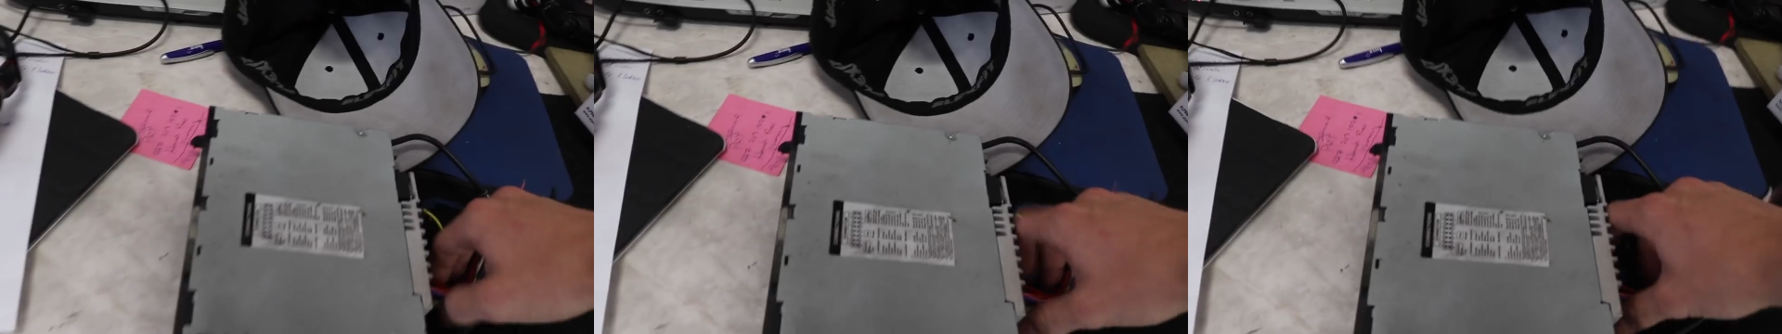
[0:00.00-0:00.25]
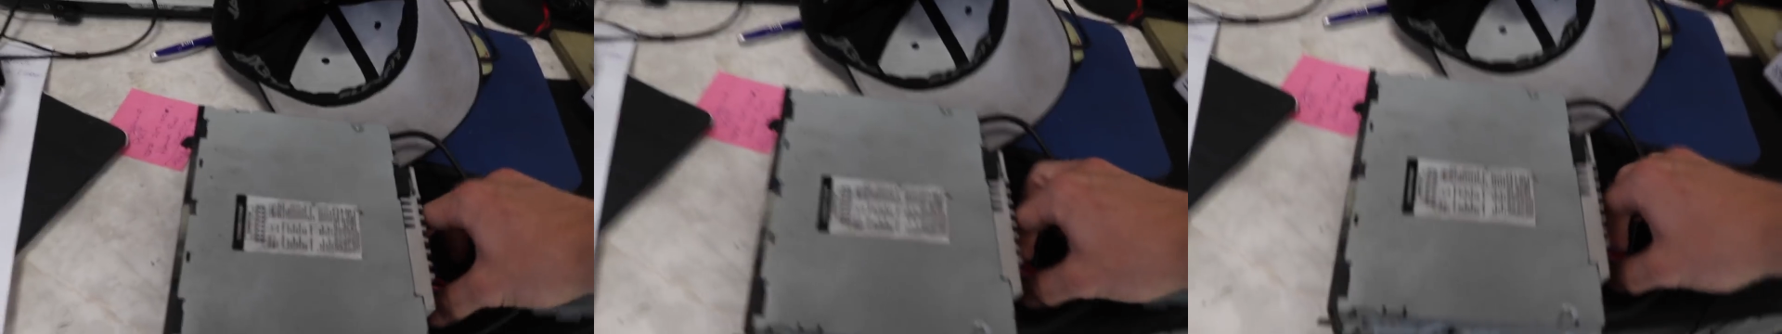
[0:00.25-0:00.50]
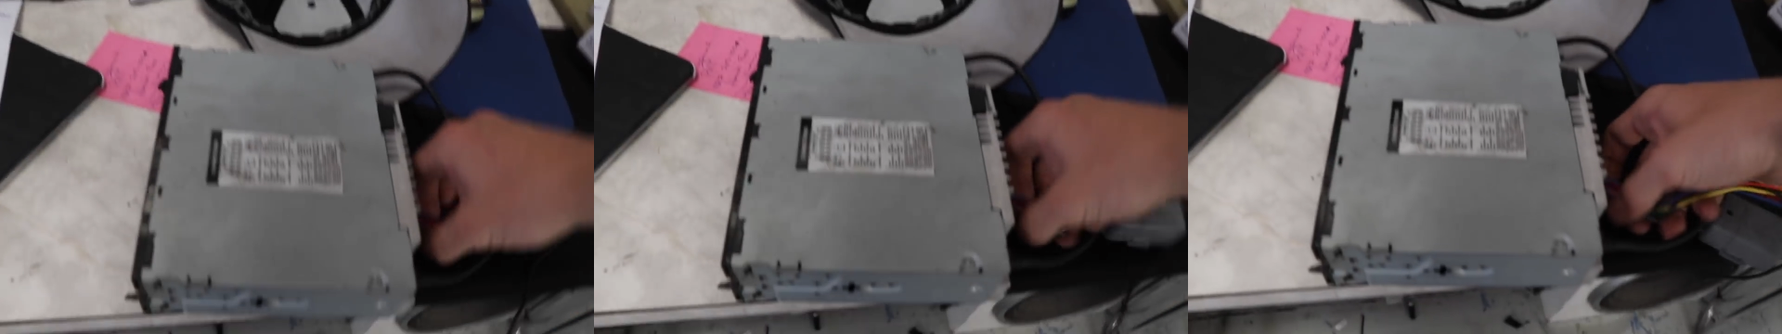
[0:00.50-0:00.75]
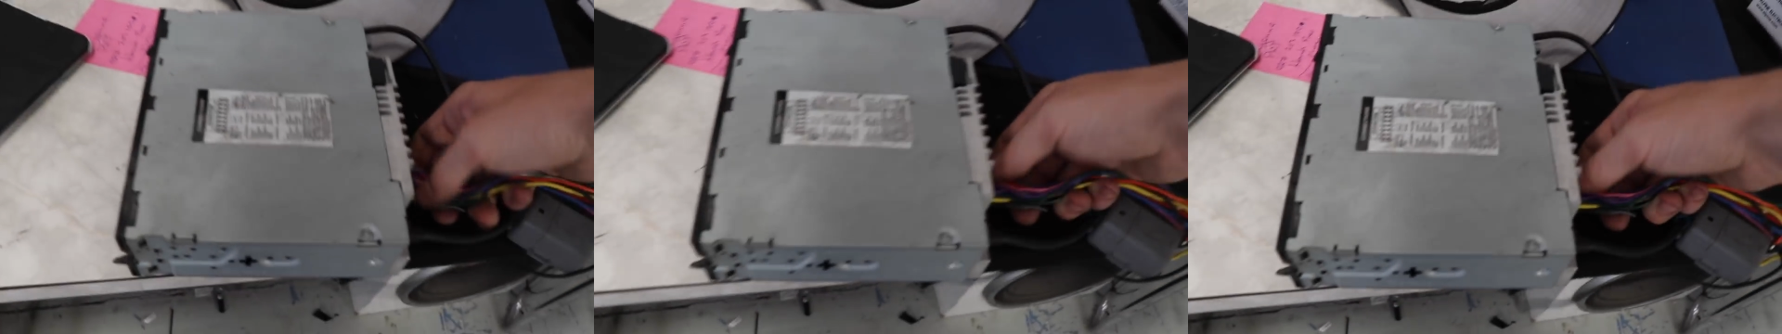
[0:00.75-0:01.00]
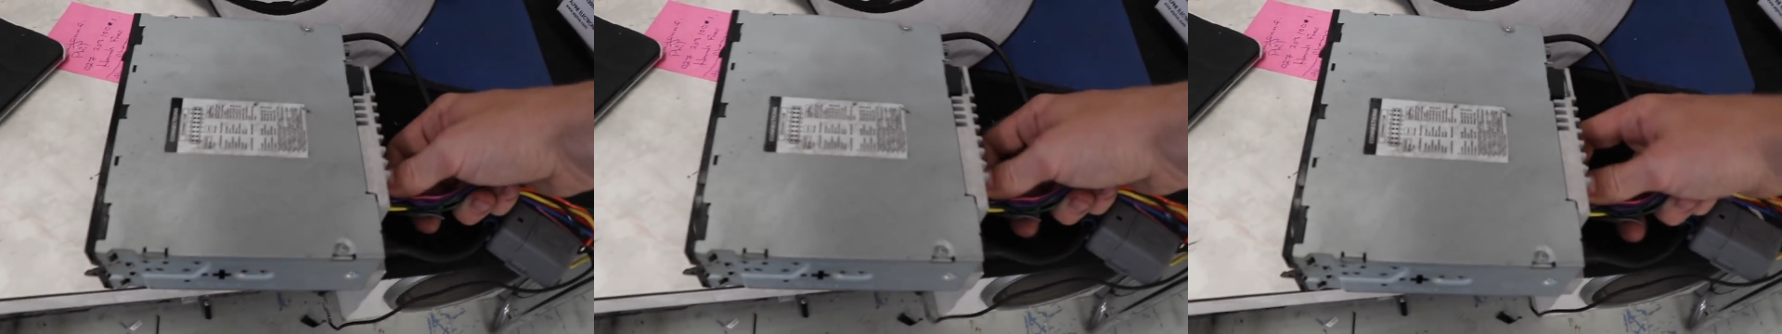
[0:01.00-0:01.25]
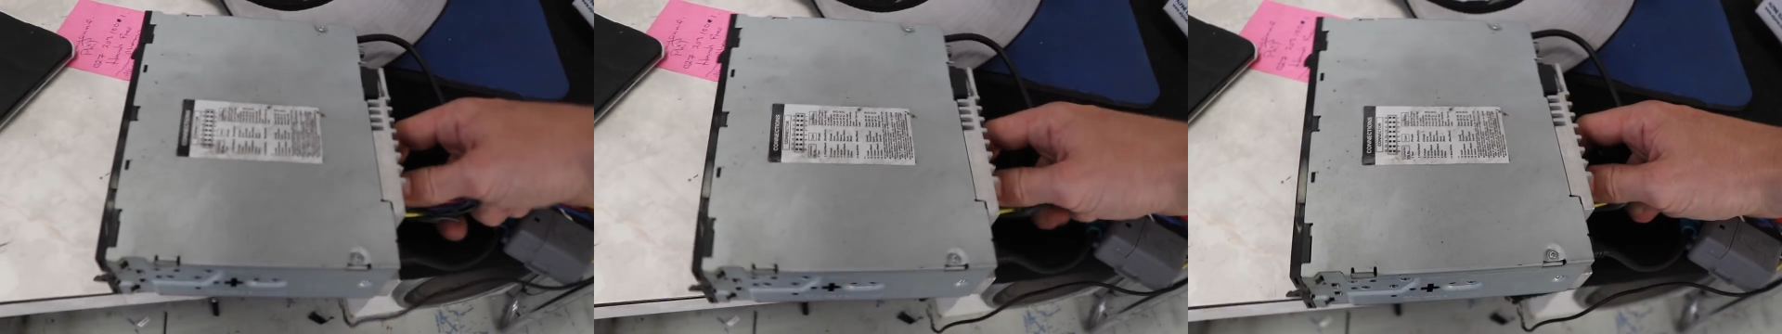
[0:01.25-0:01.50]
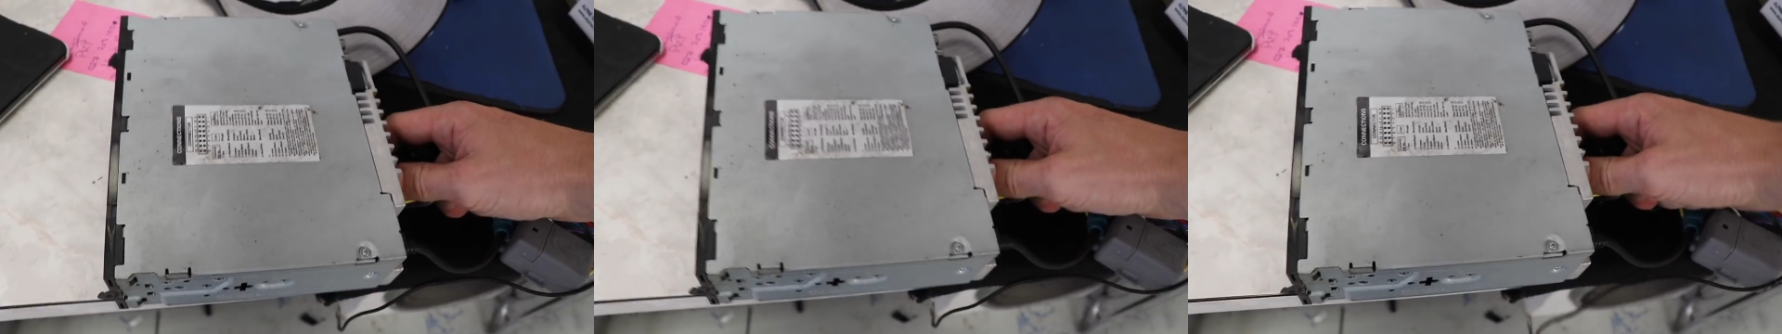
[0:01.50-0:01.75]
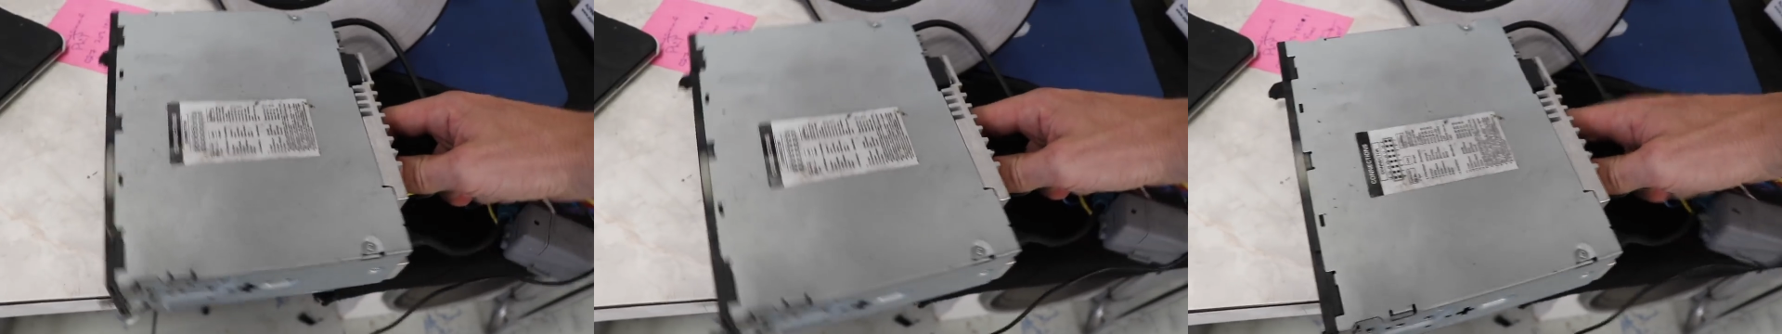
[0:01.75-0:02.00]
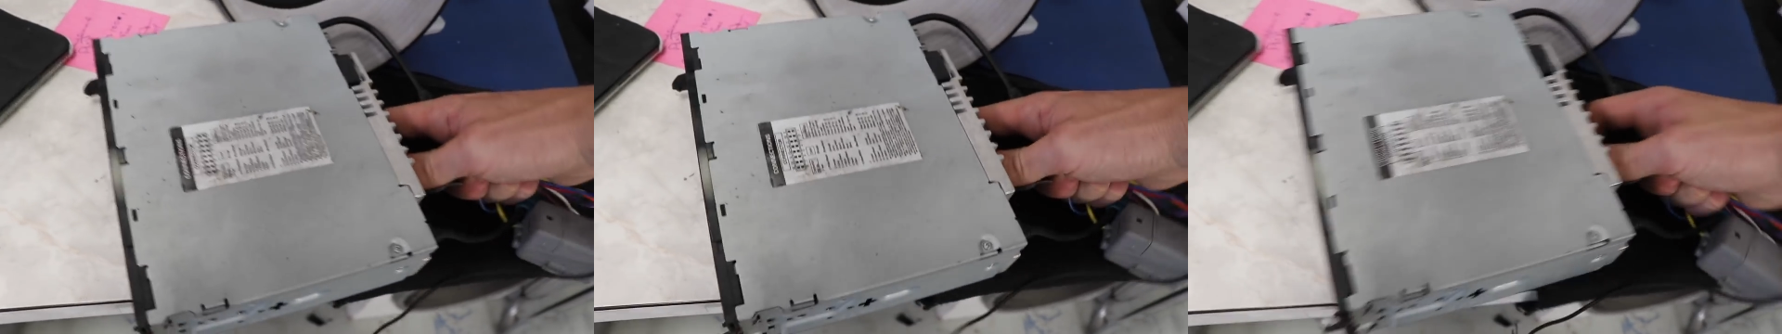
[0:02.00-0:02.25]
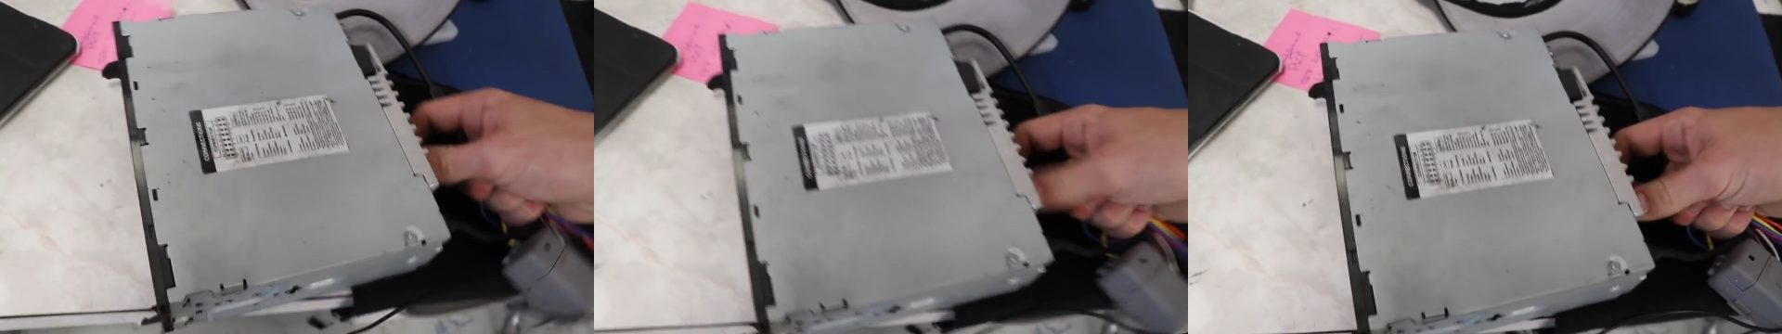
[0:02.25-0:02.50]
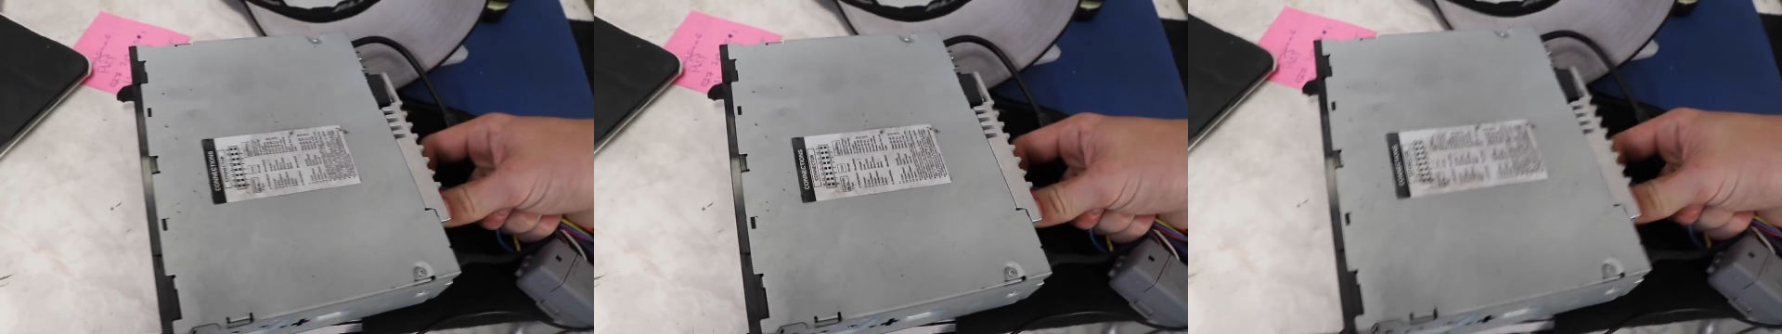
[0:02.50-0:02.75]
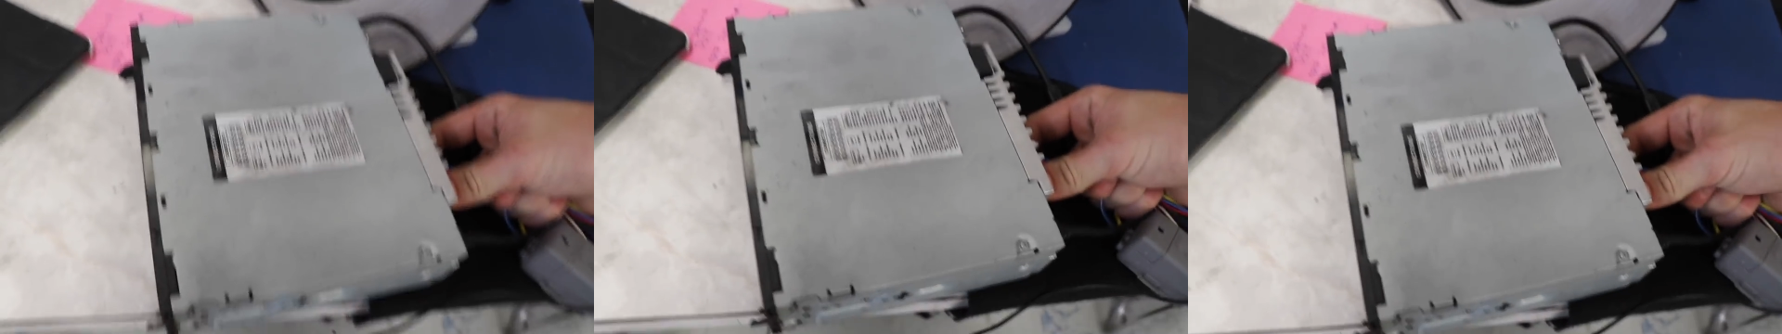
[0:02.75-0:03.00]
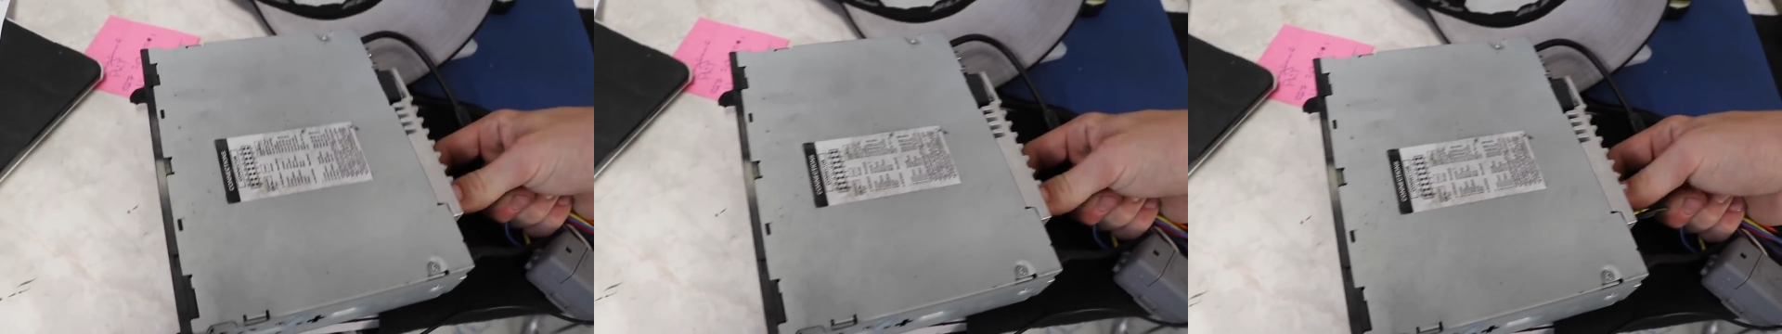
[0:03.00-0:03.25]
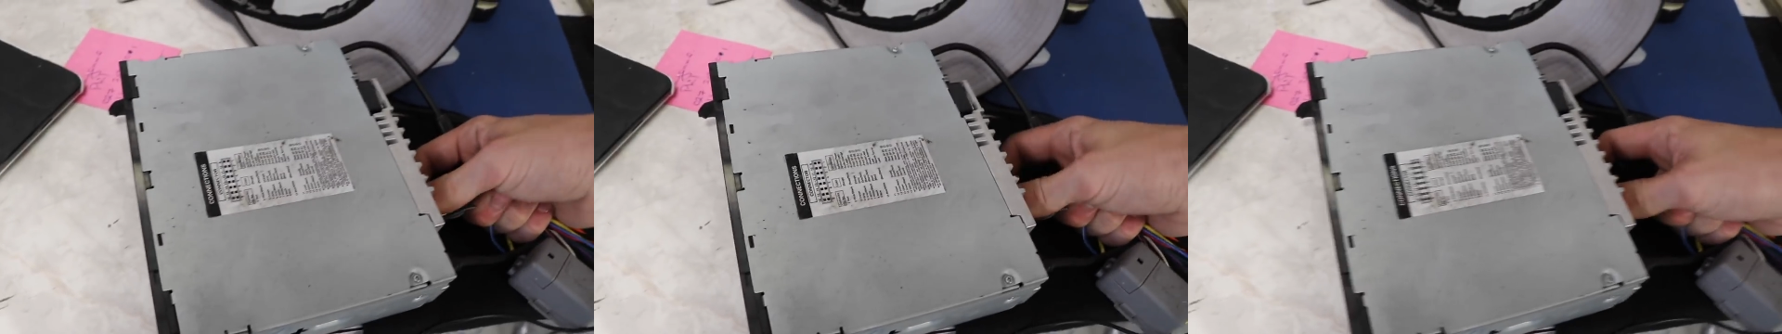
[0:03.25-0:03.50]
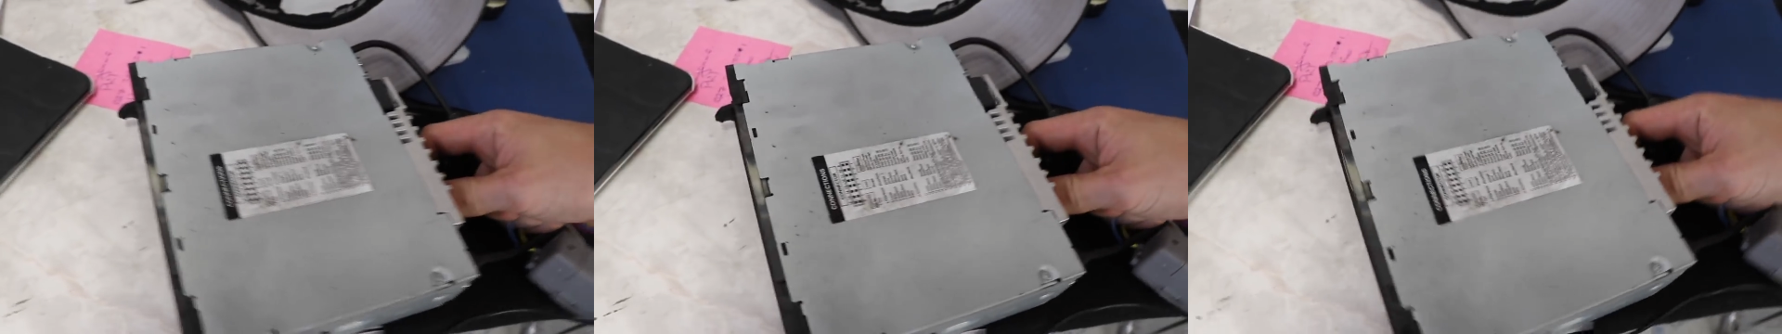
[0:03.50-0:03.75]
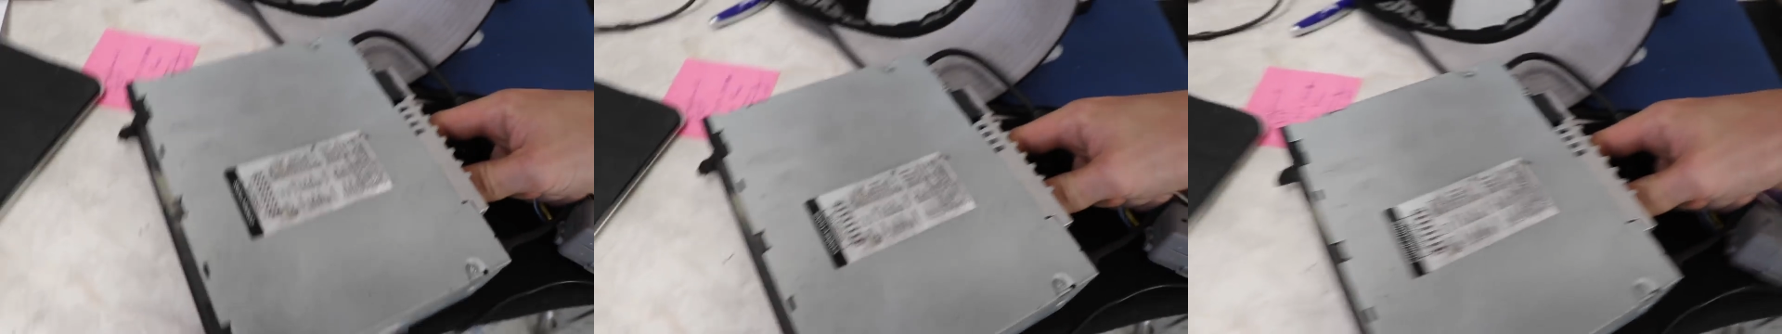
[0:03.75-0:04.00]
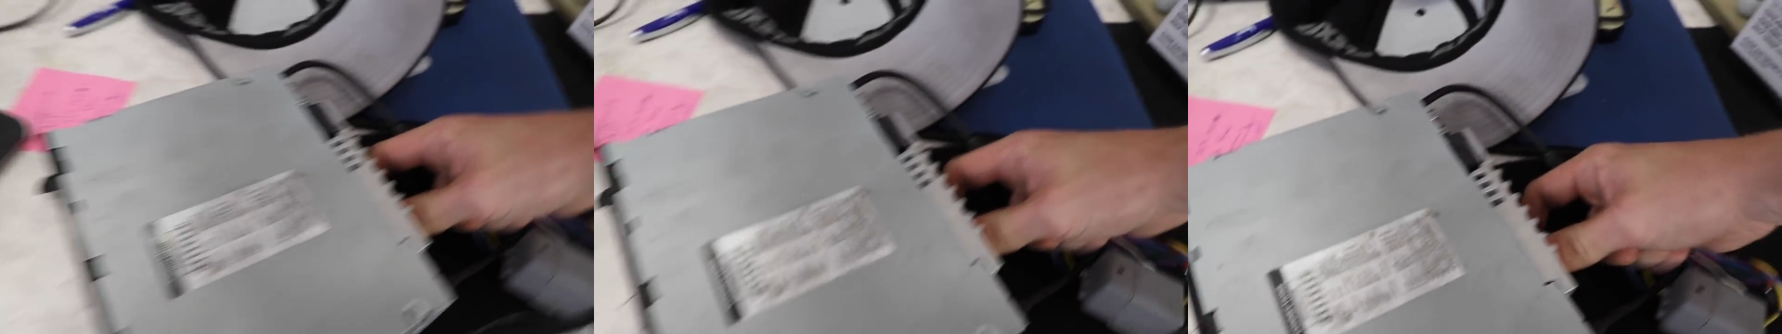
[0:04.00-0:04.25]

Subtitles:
No face is visible, so there are no lips to read.